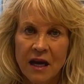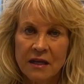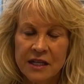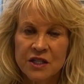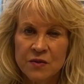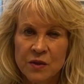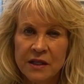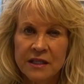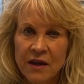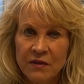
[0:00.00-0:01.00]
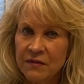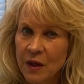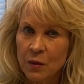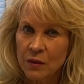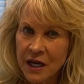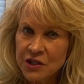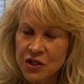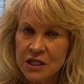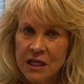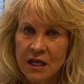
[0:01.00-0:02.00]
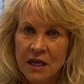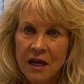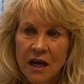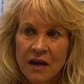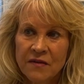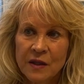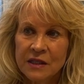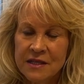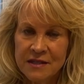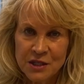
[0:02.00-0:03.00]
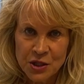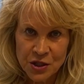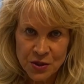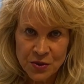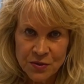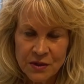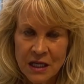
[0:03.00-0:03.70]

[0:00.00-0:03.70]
And I just really never felt rushed. I felt listened to.